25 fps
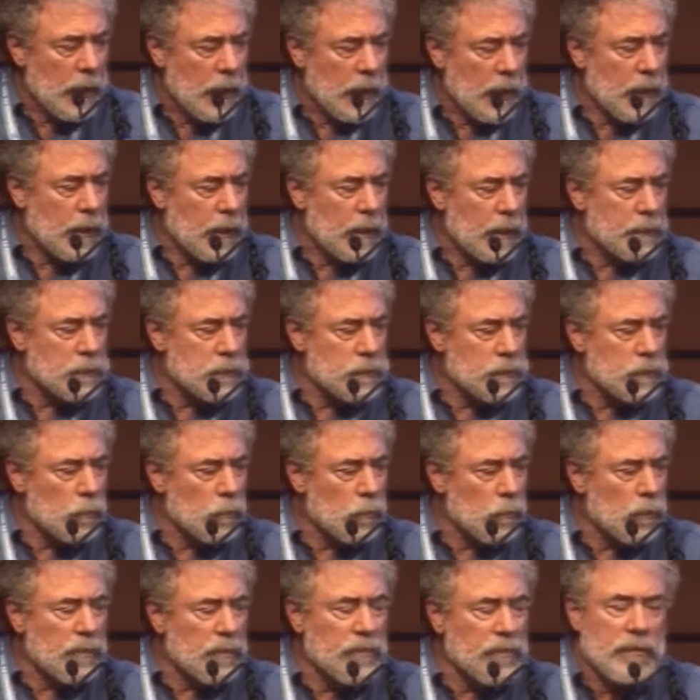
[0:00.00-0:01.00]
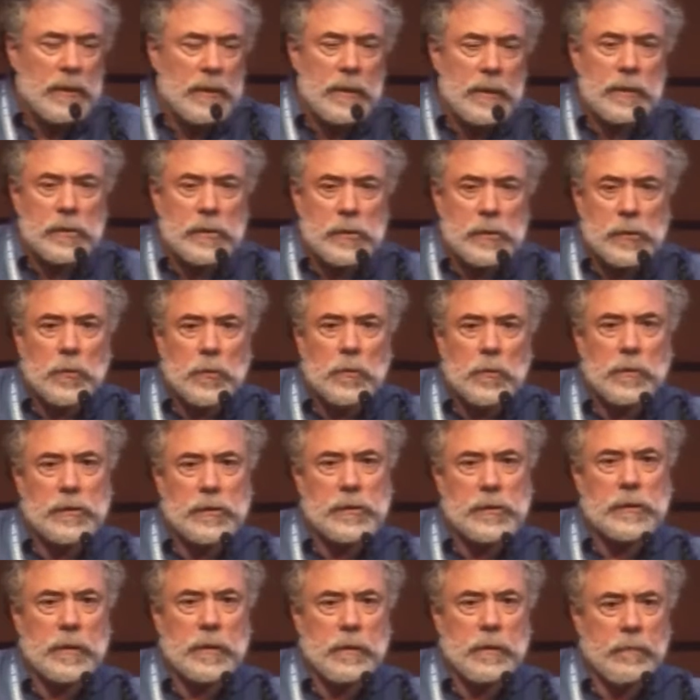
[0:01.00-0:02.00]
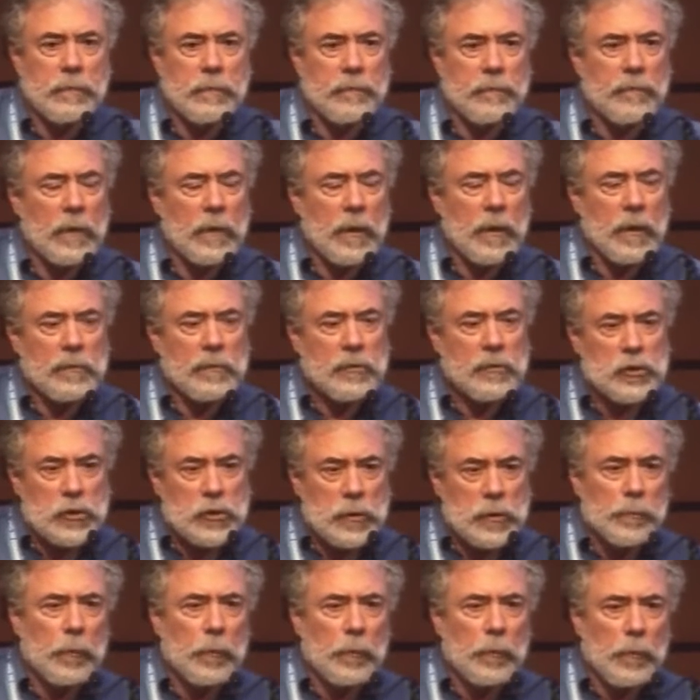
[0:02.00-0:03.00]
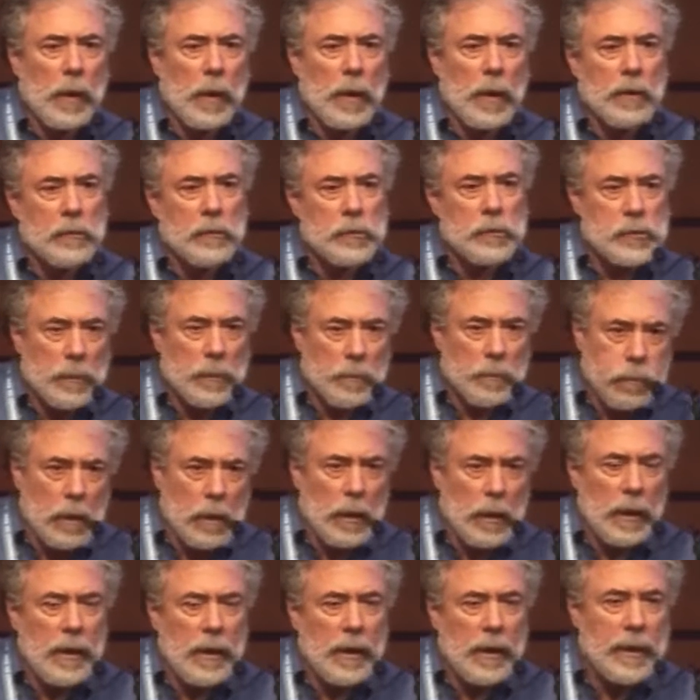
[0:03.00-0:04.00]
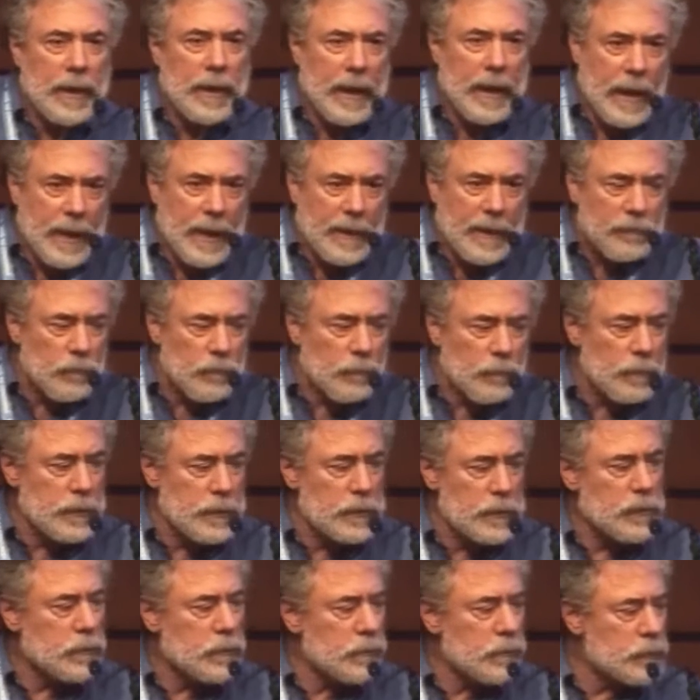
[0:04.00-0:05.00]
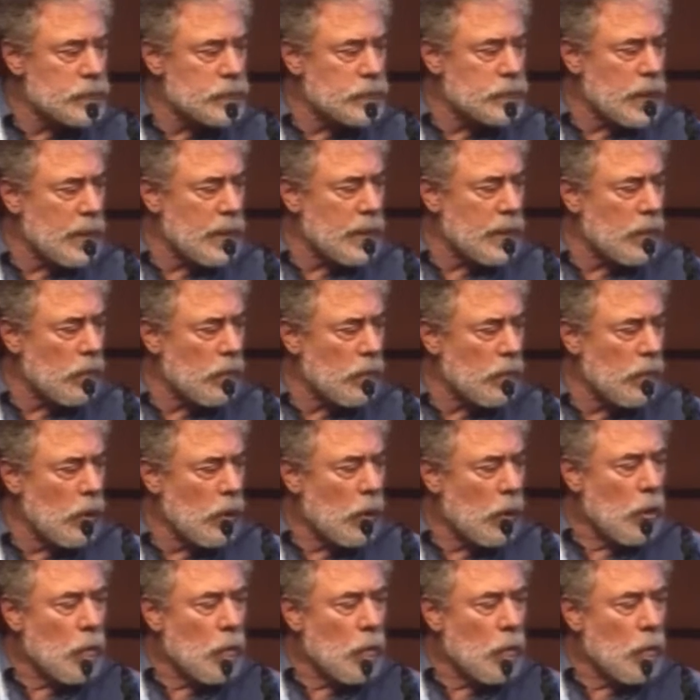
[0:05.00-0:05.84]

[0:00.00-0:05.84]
And so with these sorts of simple models applied at the regional scale,